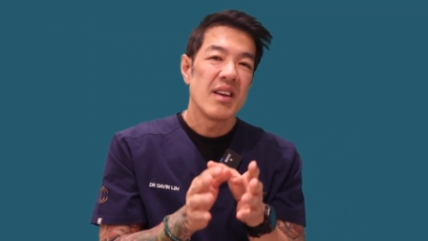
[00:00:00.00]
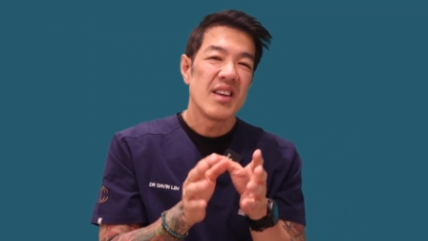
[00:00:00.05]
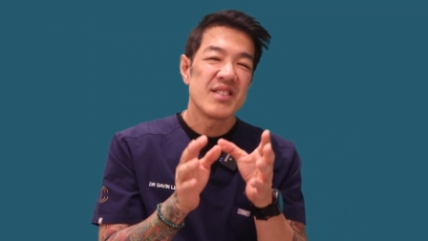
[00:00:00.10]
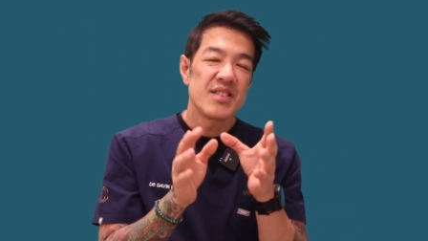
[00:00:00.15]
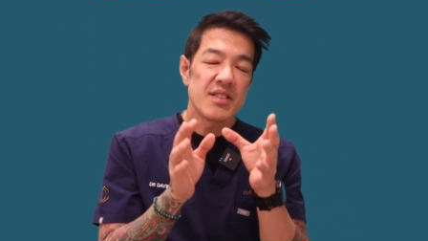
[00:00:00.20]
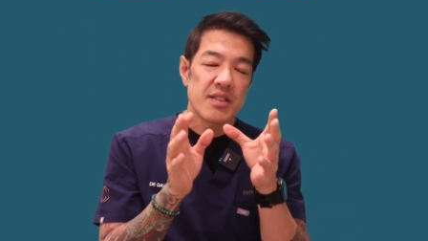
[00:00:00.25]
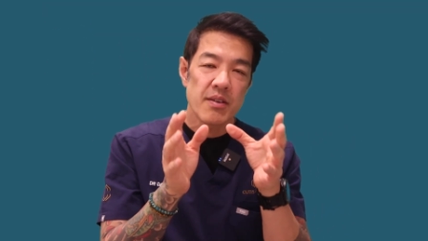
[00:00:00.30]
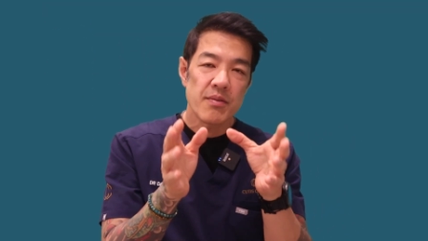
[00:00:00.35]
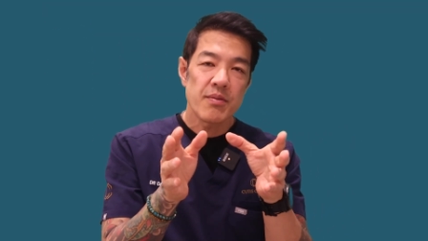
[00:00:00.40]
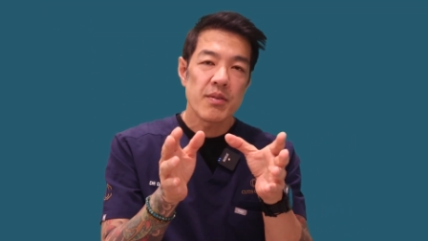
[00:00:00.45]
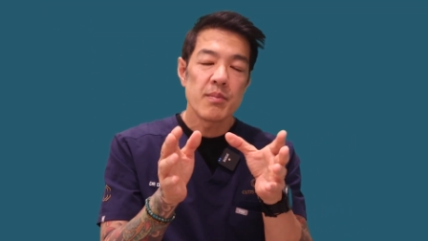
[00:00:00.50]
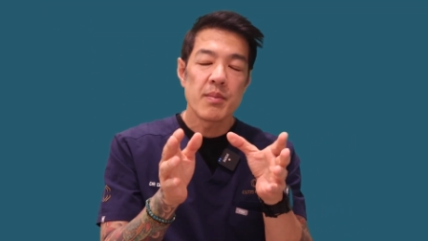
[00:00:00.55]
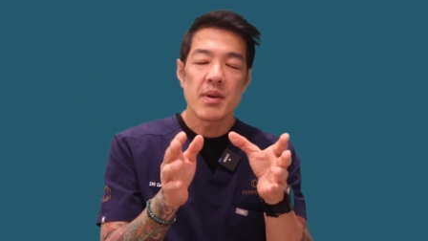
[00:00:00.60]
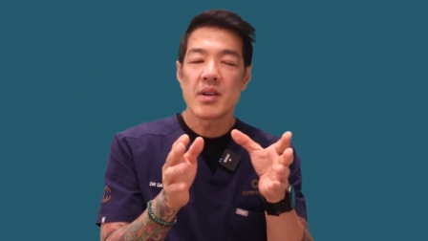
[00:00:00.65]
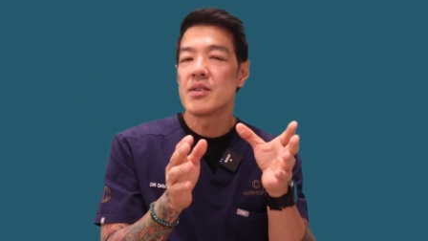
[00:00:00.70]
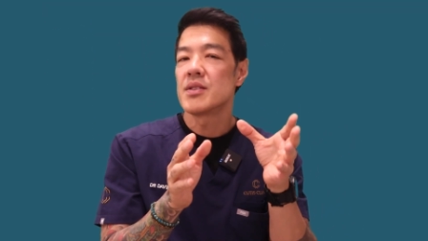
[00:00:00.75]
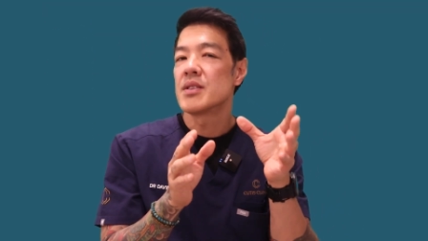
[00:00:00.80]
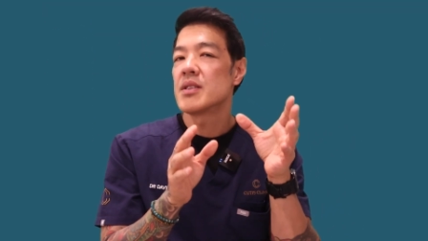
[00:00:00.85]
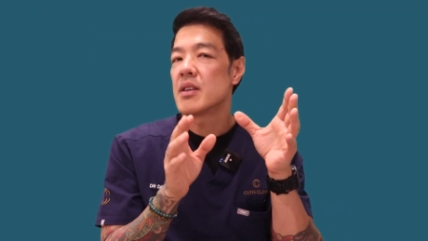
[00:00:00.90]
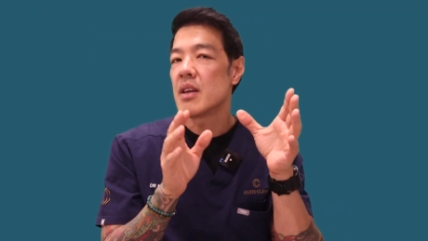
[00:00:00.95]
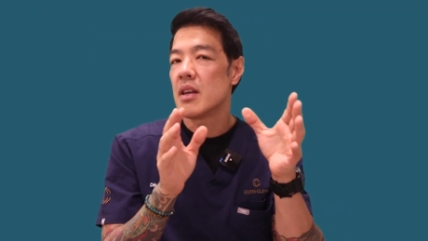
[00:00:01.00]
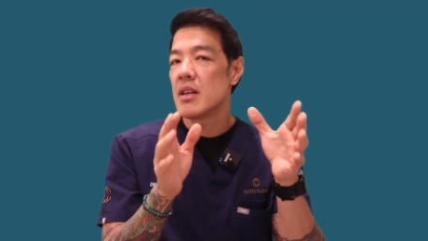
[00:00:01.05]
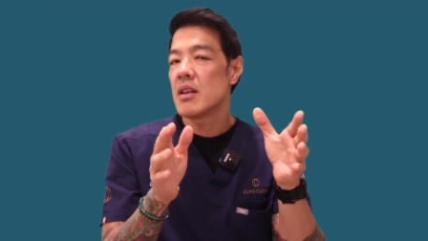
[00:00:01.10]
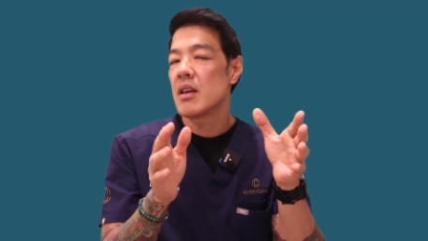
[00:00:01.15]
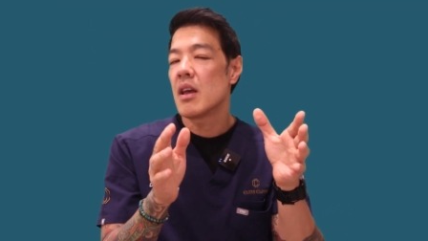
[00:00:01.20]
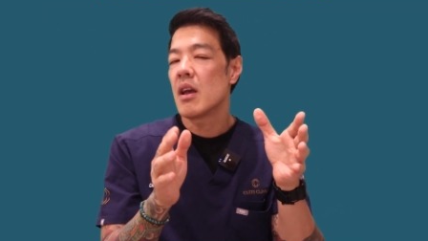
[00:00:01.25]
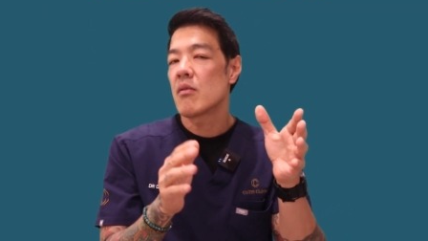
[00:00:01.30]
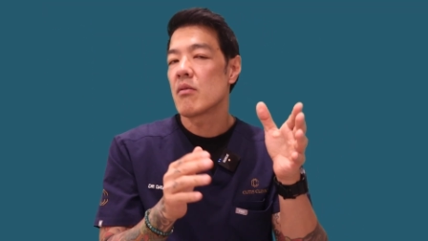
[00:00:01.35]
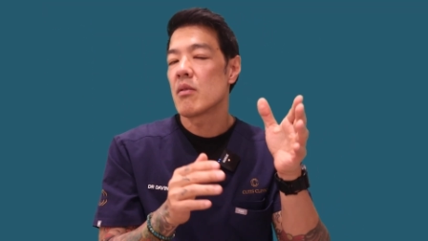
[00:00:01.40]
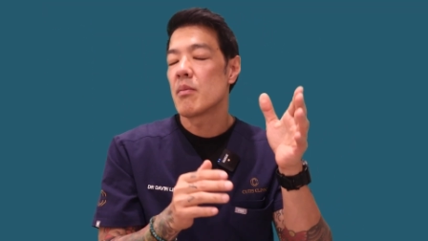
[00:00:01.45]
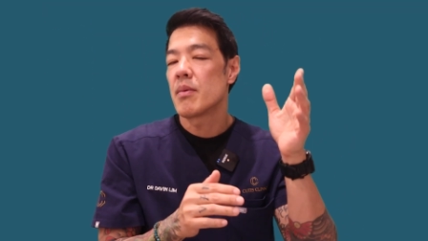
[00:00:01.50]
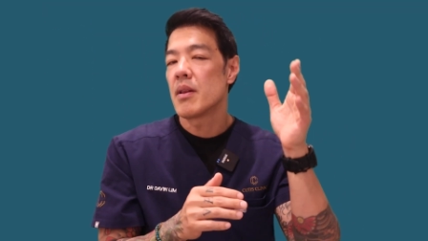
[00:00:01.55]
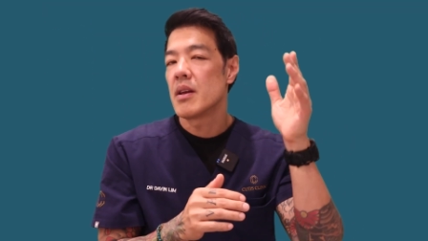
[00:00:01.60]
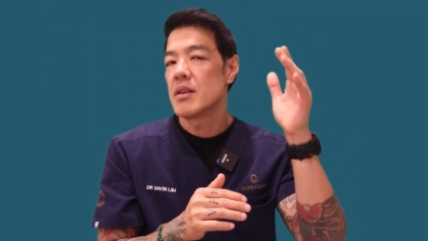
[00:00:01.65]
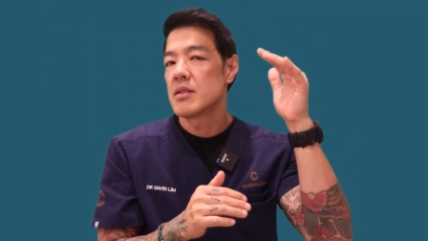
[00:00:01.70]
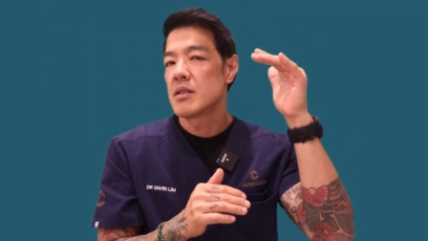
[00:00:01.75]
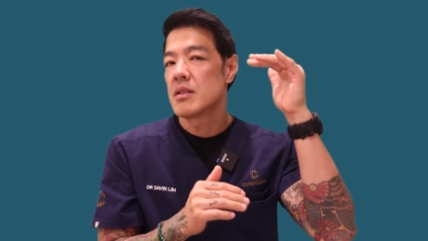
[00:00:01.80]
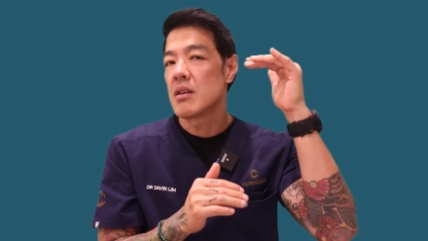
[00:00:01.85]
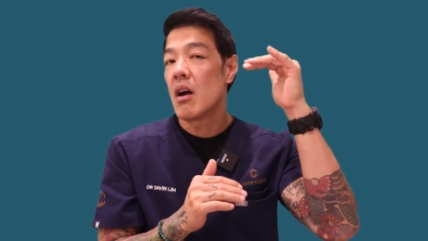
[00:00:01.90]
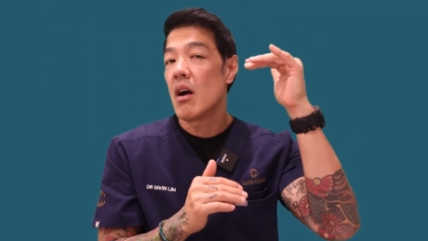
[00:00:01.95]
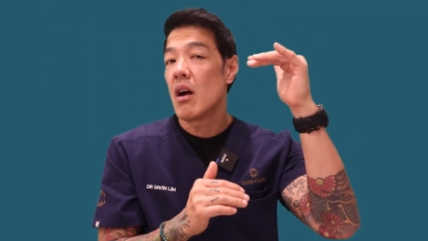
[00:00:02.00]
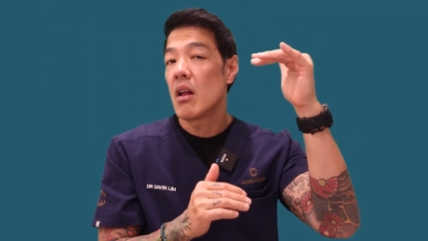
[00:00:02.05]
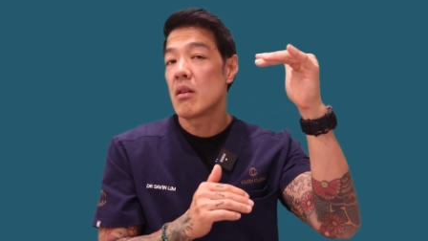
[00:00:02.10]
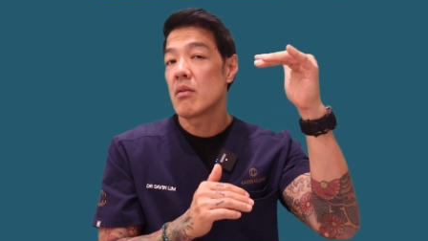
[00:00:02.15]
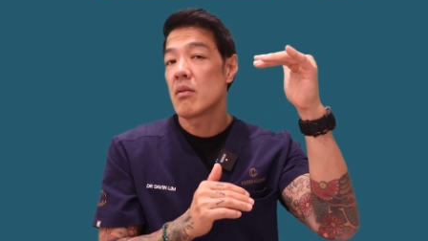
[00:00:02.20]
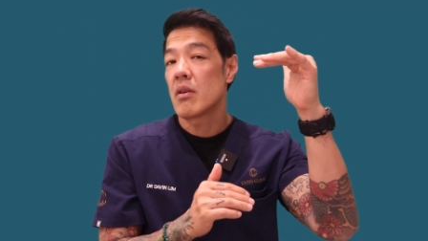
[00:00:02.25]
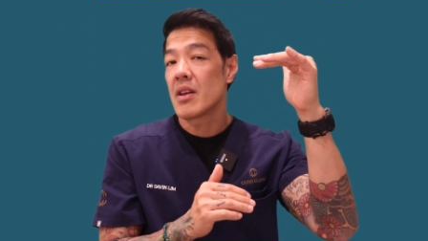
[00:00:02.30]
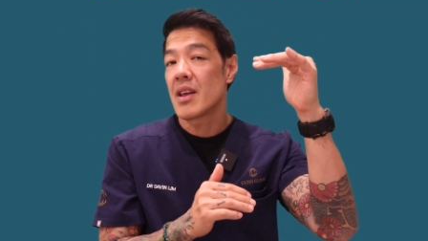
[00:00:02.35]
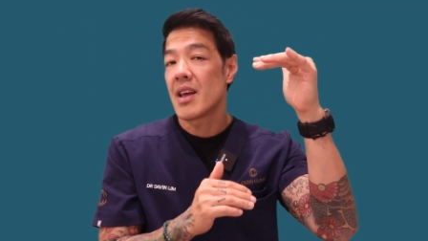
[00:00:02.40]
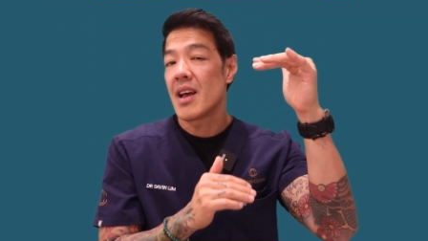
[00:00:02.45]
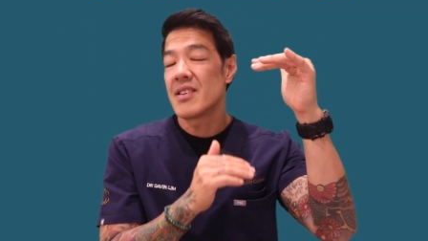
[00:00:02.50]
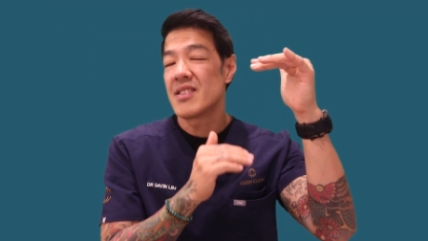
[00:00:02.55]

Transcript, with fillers: It's different because skincare replaces hyaluronic